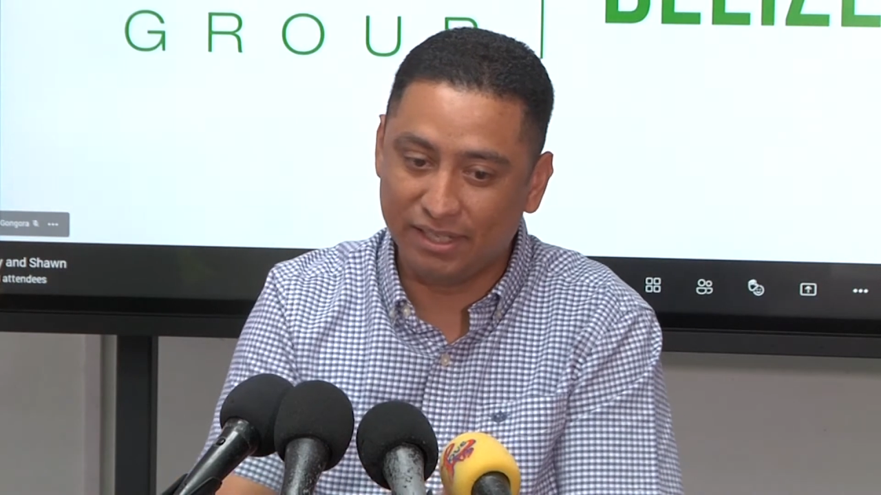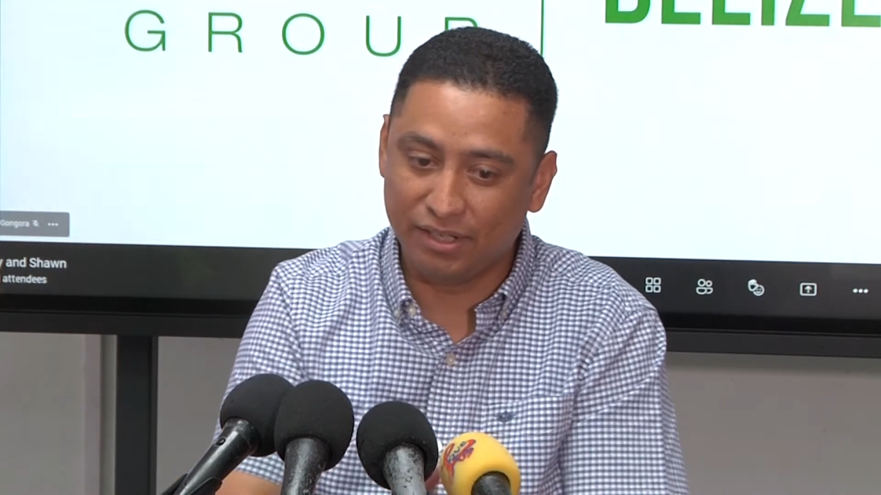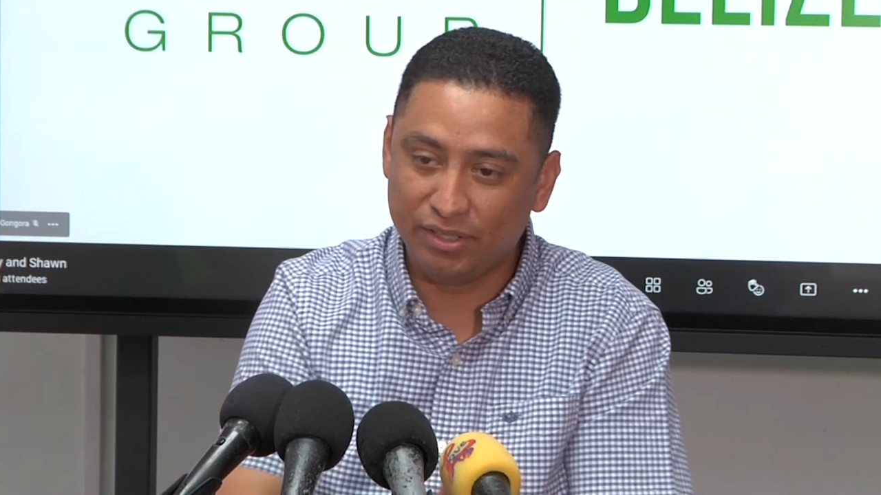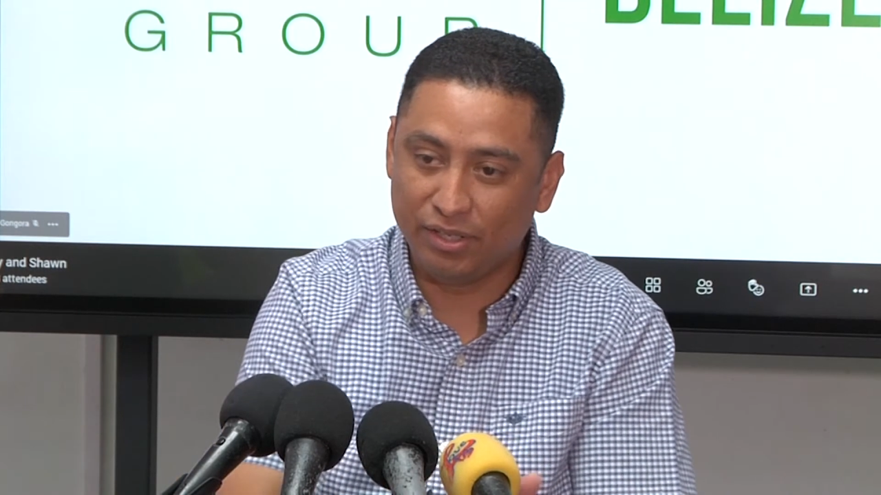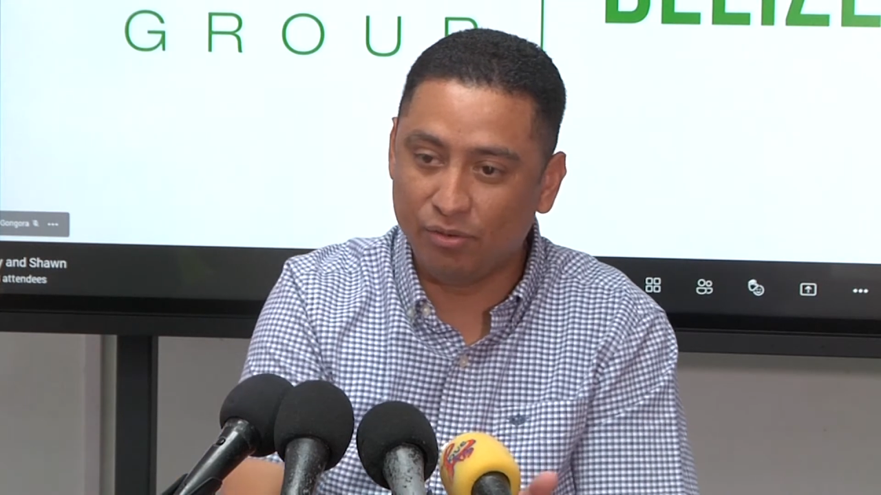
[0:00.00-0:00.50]

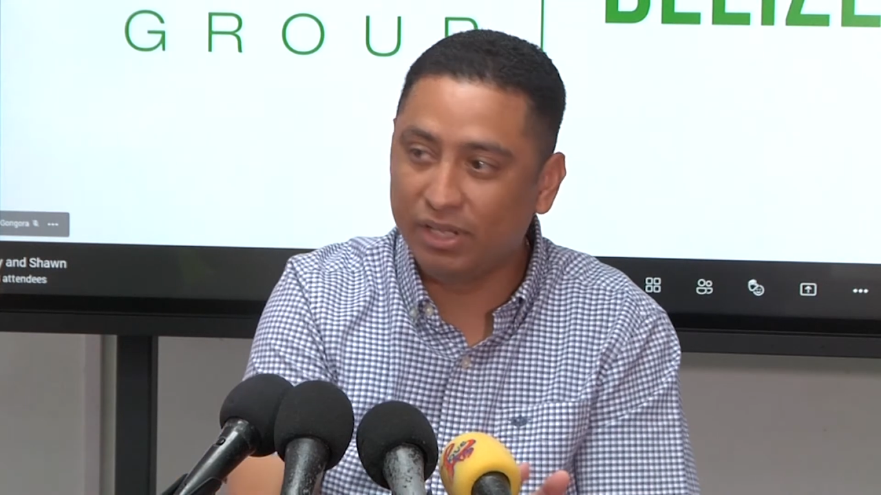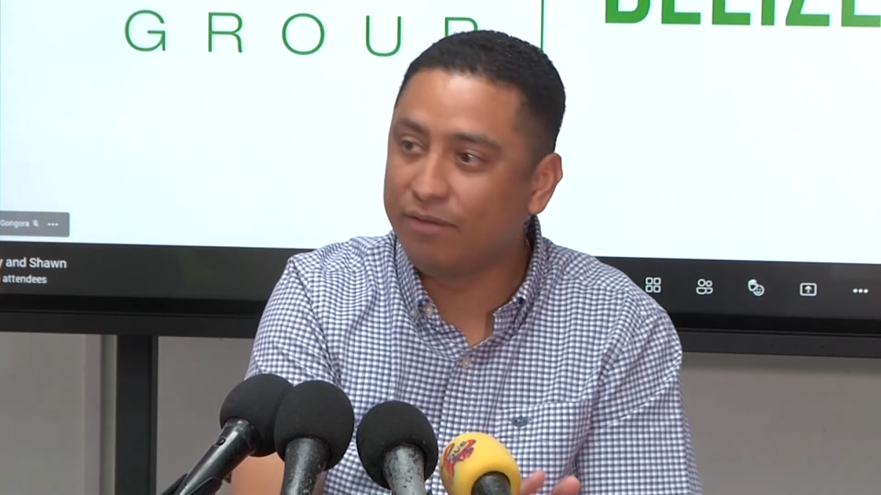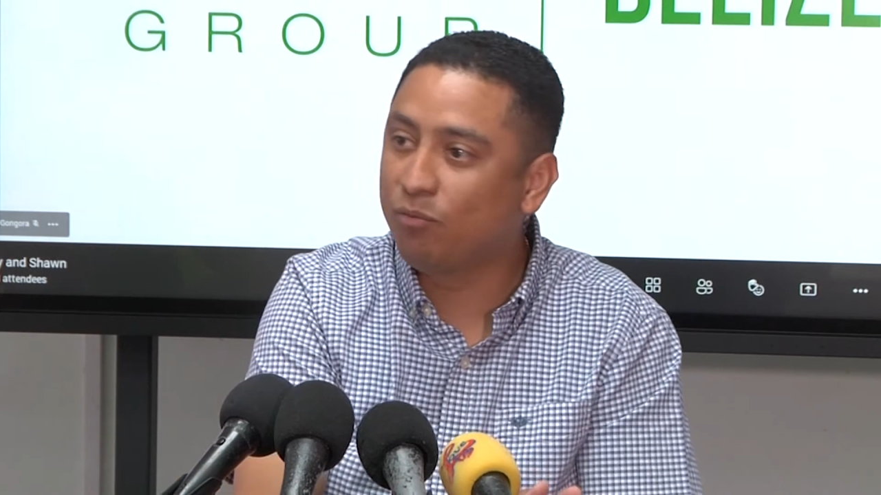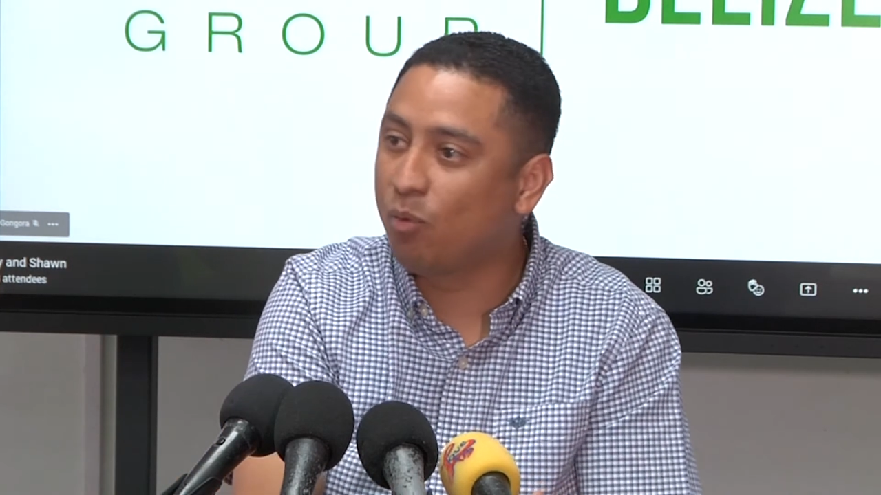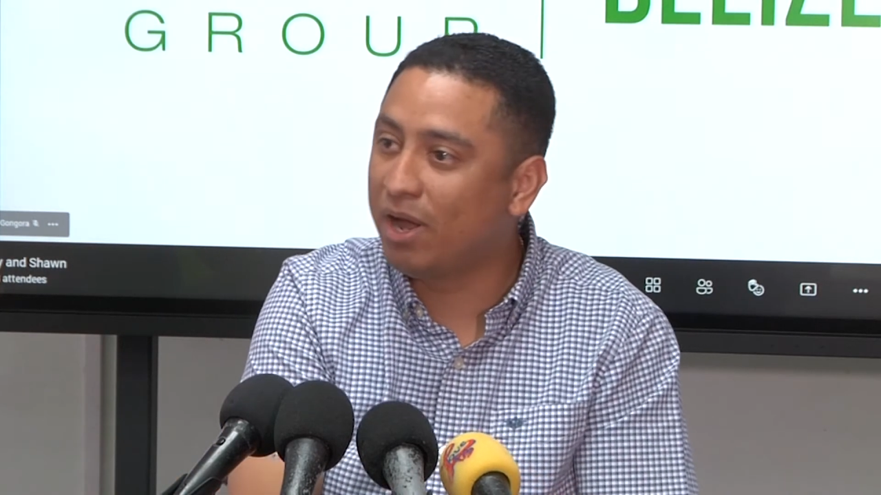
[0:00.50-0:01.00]
They, they only
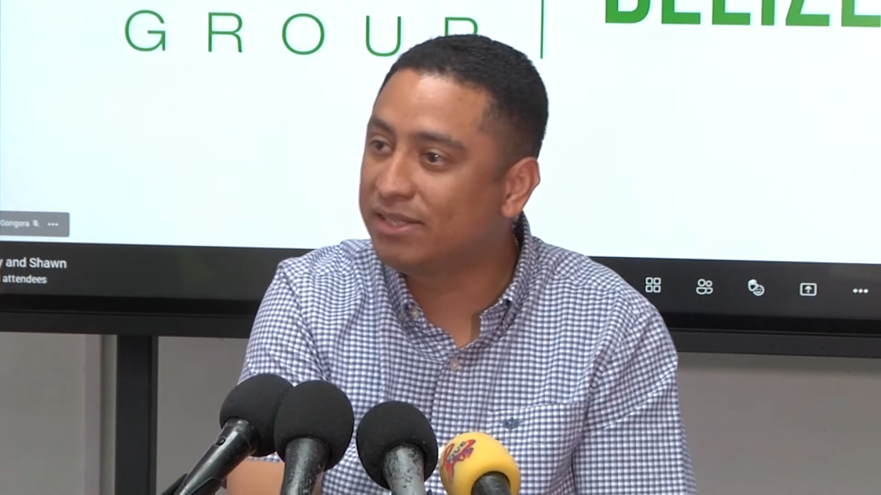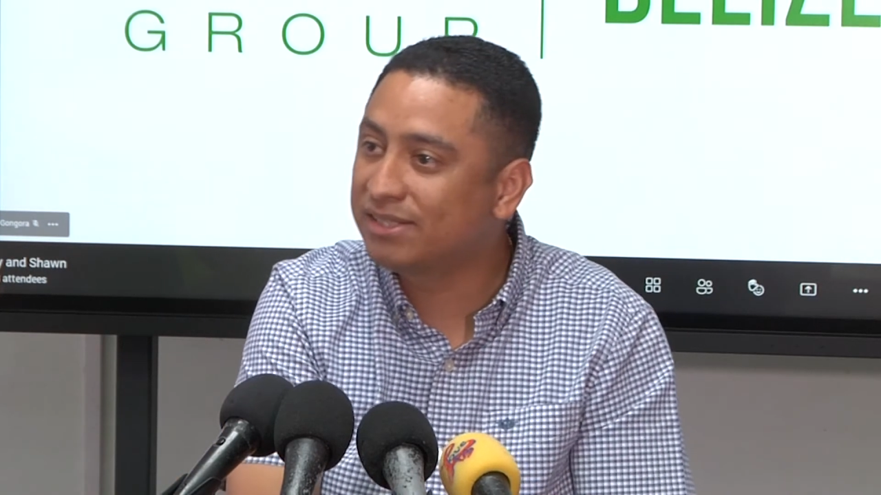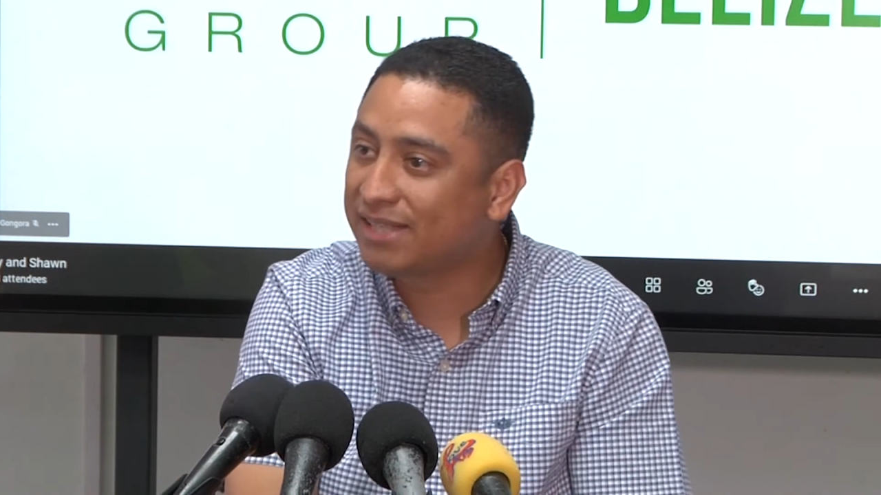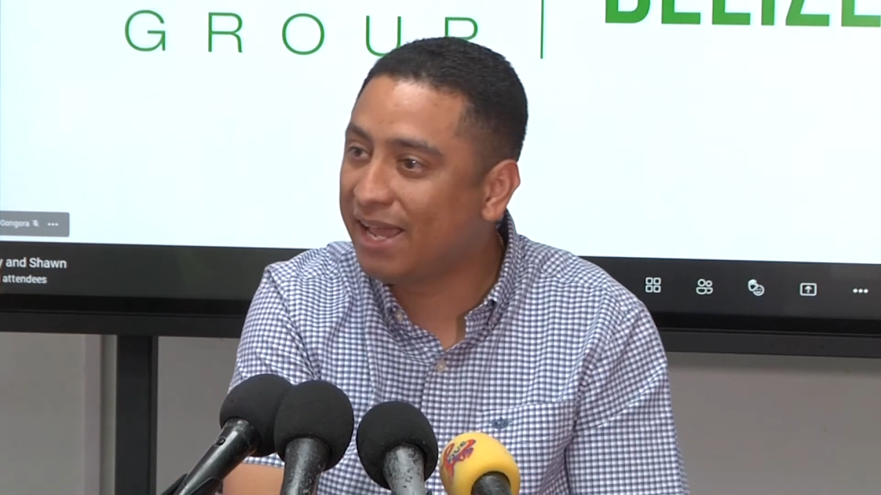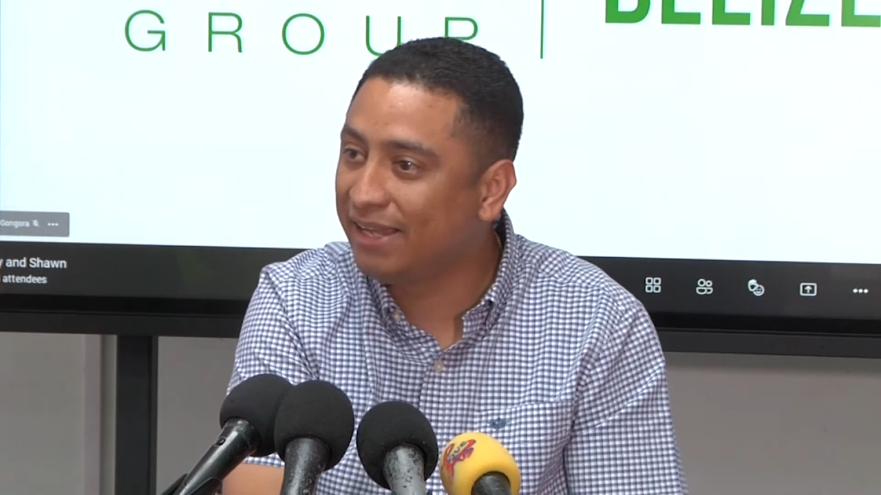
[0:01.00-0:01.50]
give
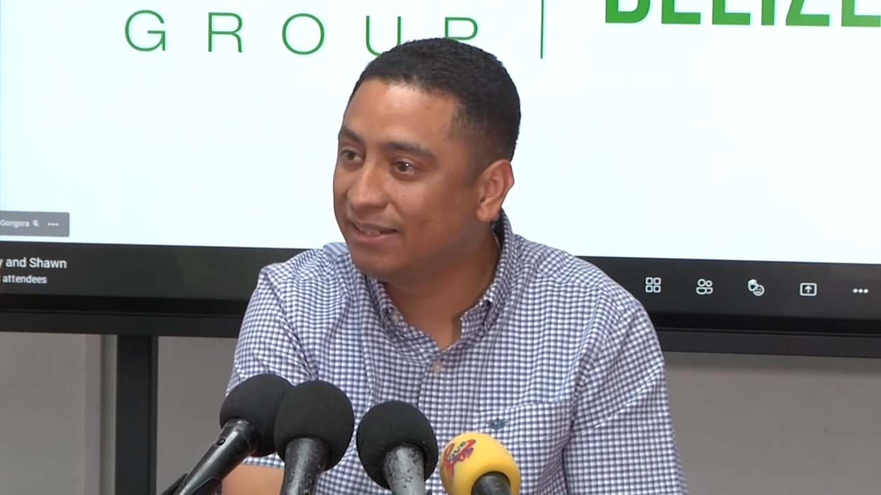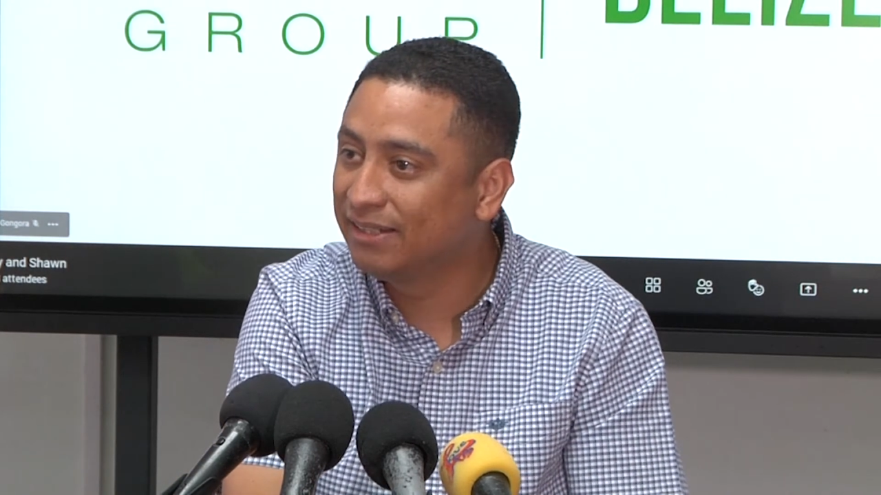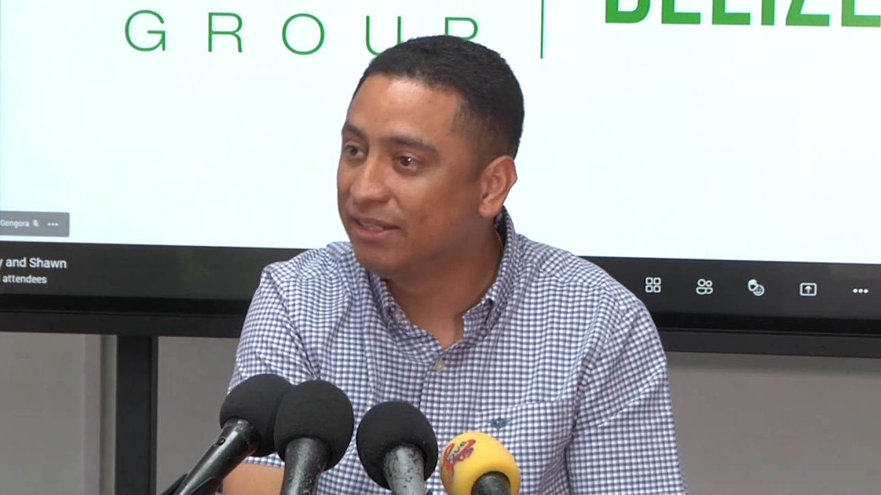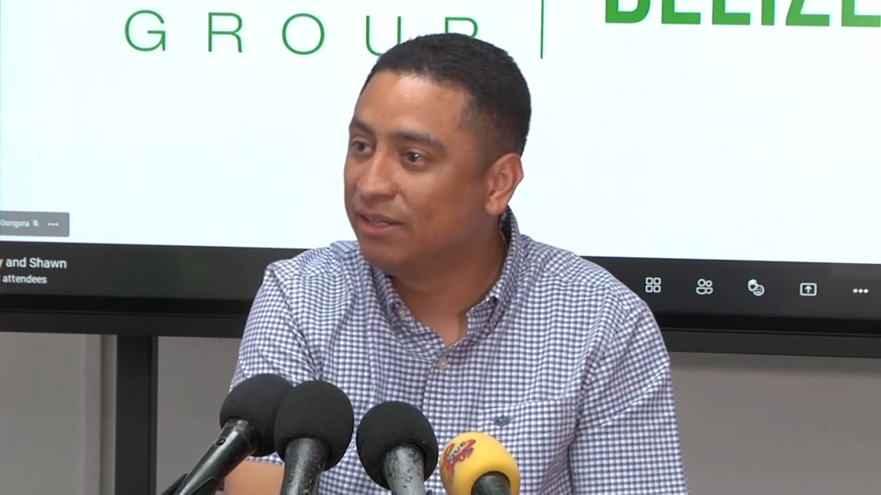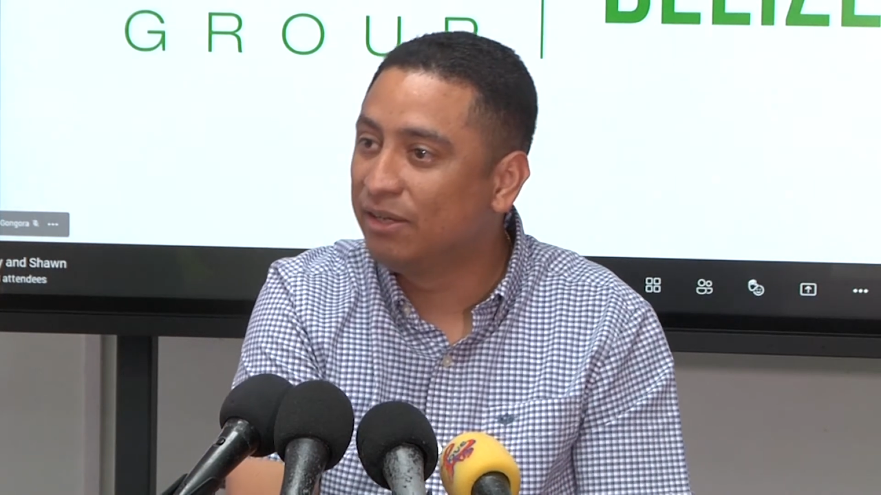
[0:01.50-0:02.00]
one side